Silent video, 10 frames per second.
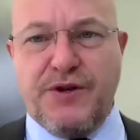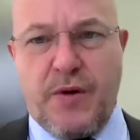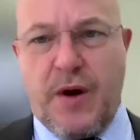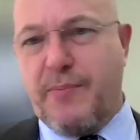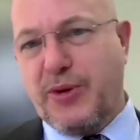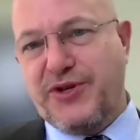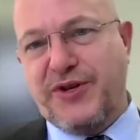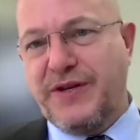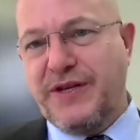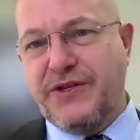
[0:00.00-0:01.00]
new
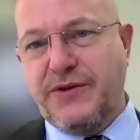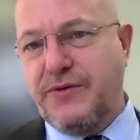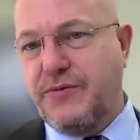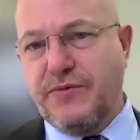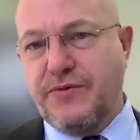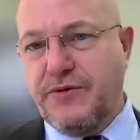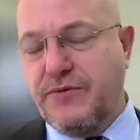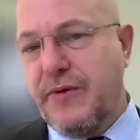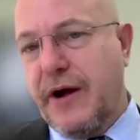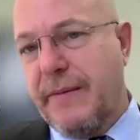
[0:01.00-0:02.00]
opportunities, new
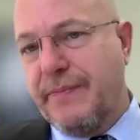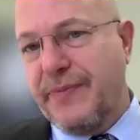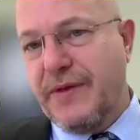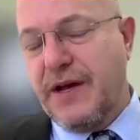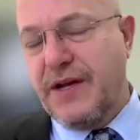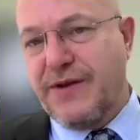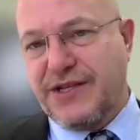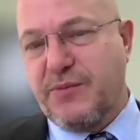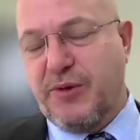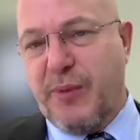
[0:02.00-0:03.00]

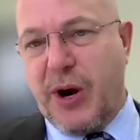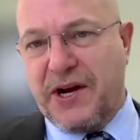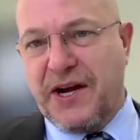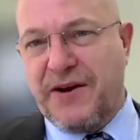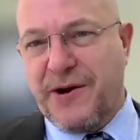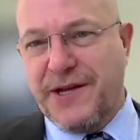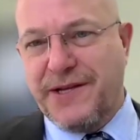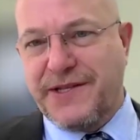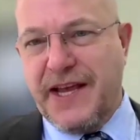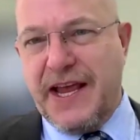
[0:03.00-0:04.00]
addressable market
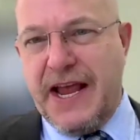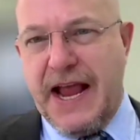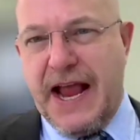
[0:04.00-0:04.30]
areas,